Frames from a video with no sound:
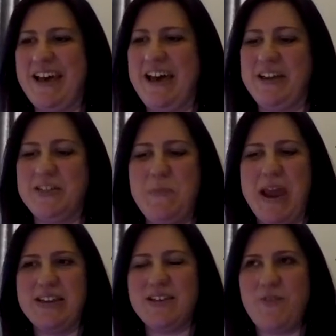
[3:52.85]
and it's
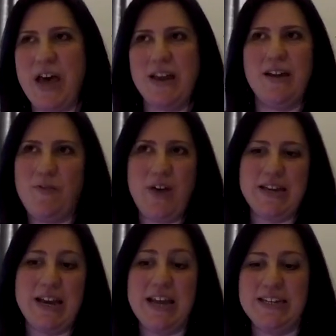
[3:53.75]
meant I've
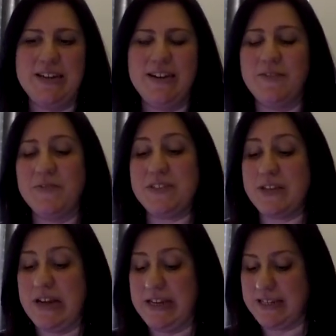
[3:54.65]
had an idea of the
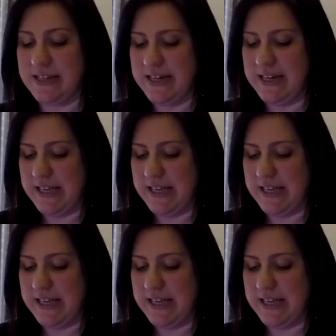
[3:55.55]
site